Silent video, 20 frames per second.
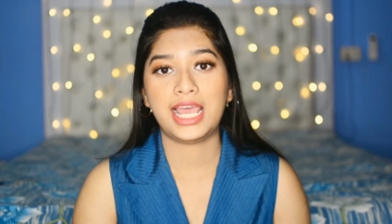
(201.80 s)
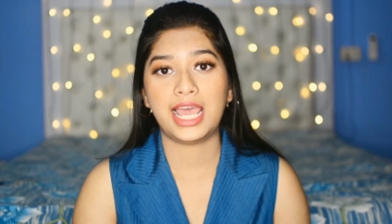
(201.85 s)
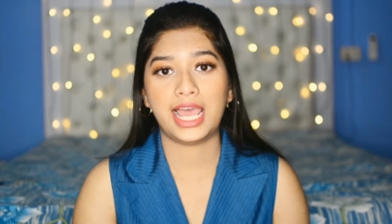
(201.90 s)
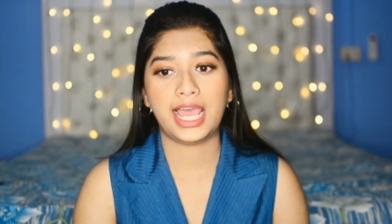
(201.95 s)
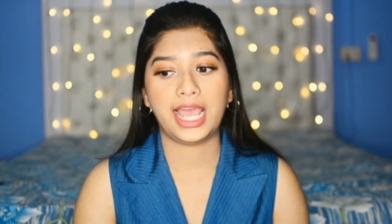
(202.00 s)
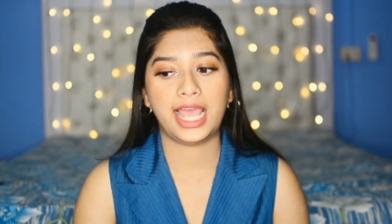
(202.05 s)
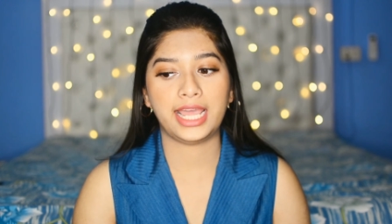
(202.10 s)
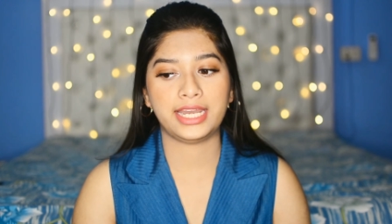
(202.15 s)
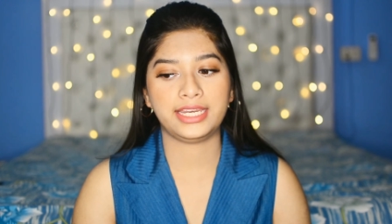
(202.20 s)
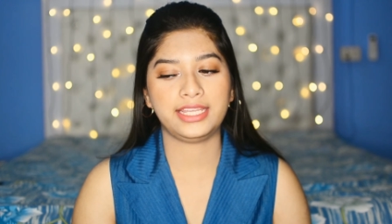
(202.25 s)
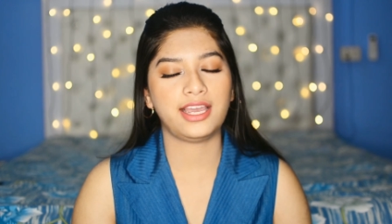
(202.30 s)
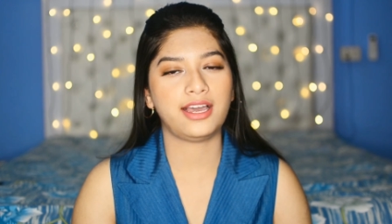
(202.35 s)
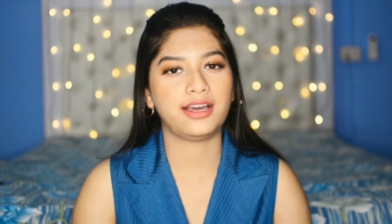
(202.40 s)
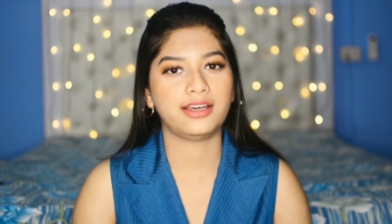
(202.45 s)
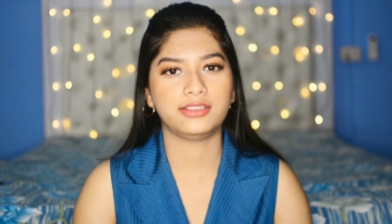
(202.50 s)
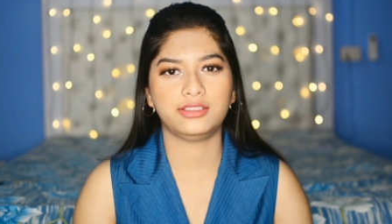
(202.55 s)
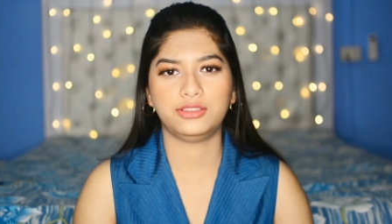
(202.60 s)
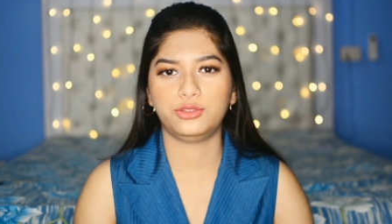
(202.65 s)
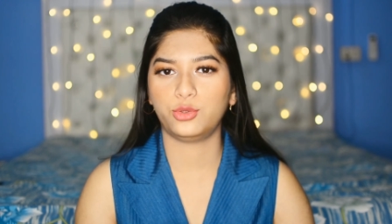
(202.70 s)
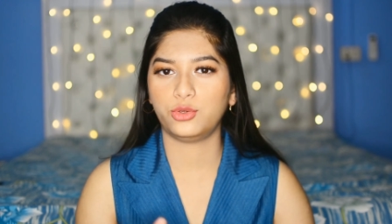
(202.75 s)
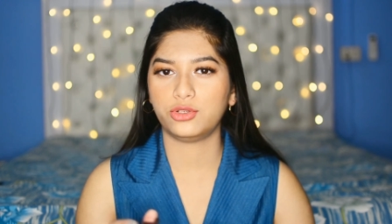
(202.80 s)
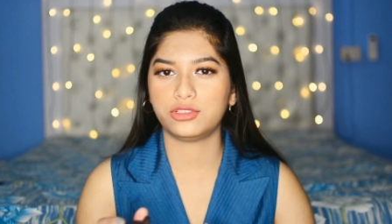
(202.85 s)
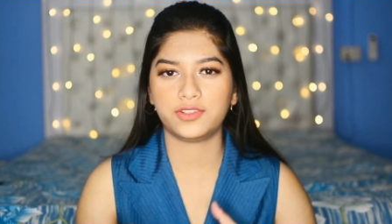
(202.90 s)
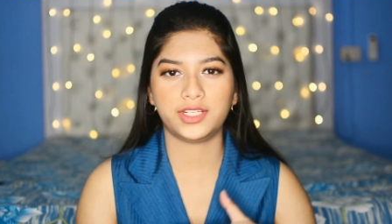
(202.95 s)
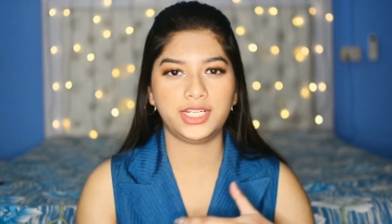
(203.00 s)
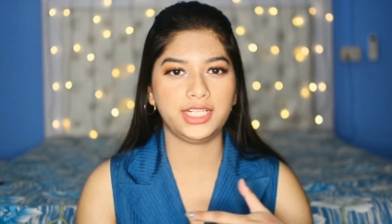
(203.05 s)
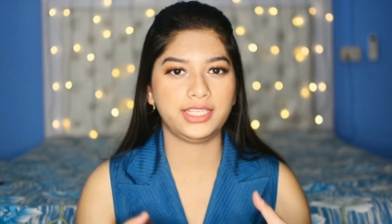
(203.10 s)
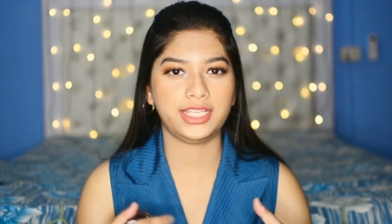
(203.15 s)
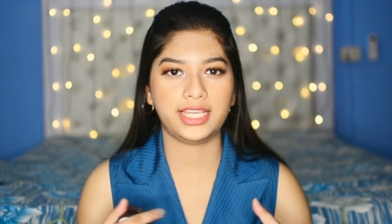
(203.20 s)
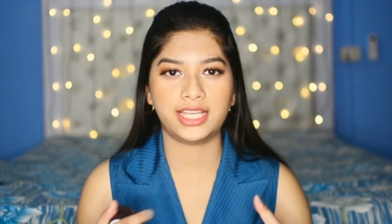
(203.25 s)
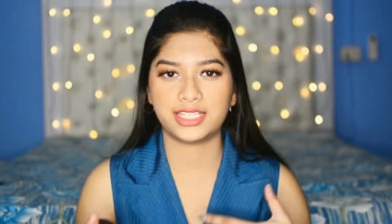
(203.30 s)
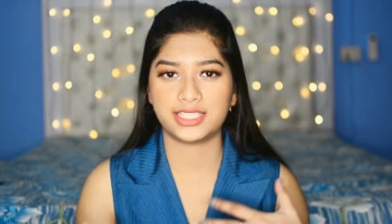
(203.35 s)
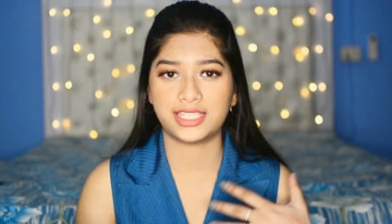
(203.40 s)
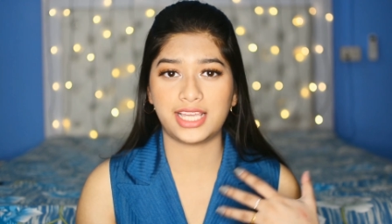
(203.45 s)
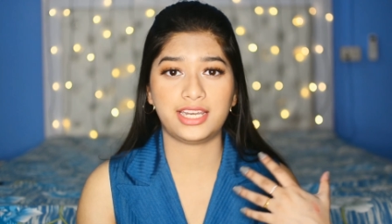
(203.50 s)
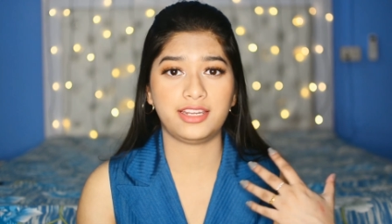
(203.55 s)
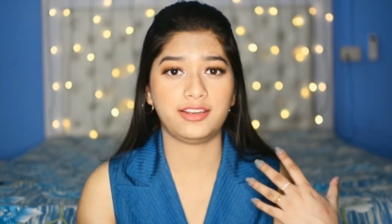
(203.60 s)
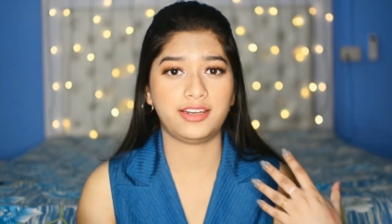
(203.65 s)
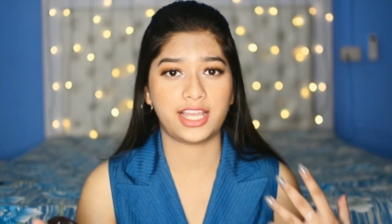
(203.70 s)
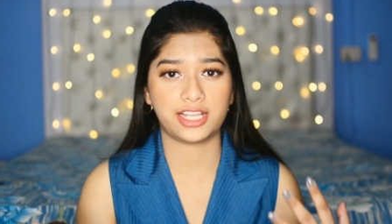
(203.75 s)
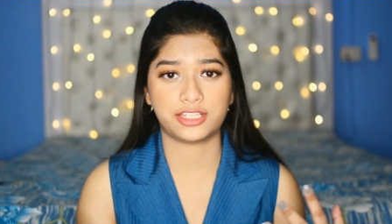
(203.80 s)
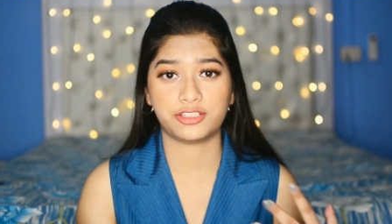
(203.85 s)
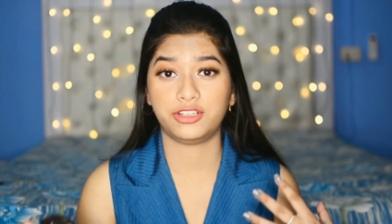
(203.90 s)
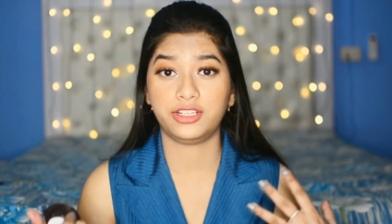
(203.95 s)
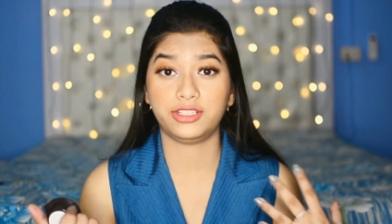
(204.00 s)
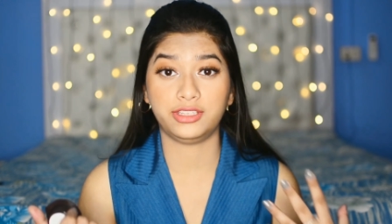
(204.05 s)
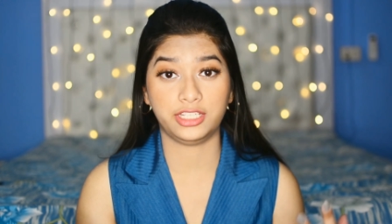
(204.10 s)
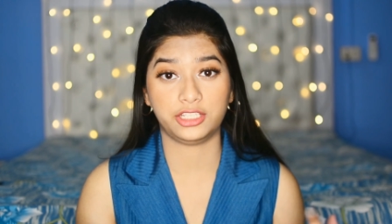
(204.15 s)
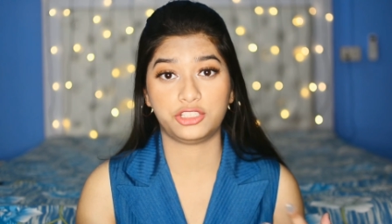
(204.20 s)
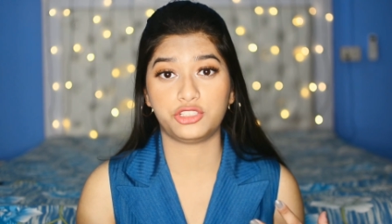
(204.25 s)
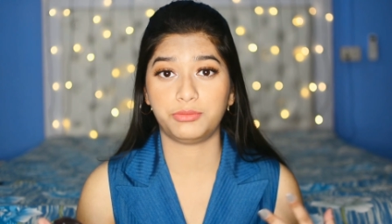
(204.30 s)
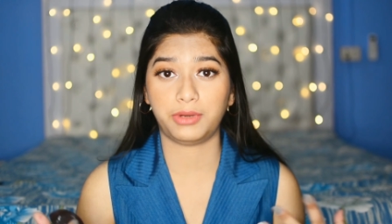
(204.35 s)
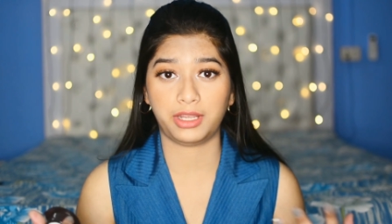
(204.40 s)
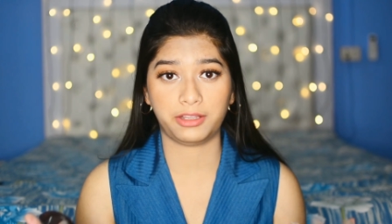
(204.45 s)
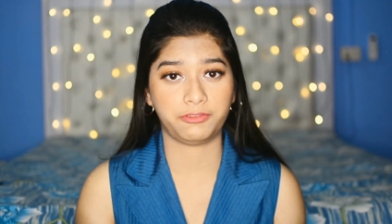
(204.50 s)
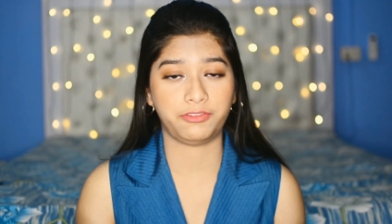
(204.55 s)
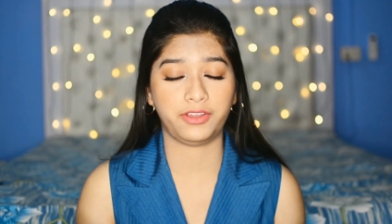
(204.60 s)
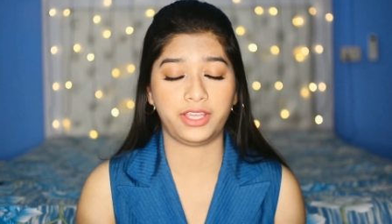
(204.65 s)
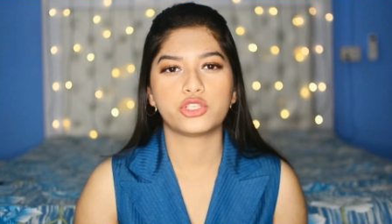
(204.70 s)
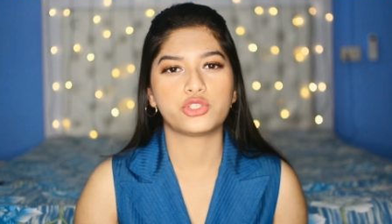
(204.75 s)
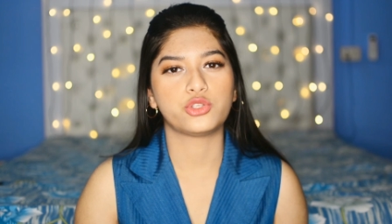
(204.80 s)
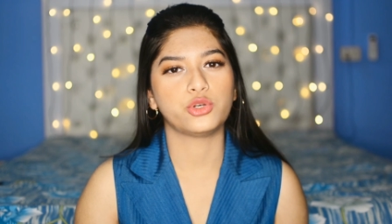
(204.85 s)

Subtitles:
and yeah, those were the things that it actually did to my face.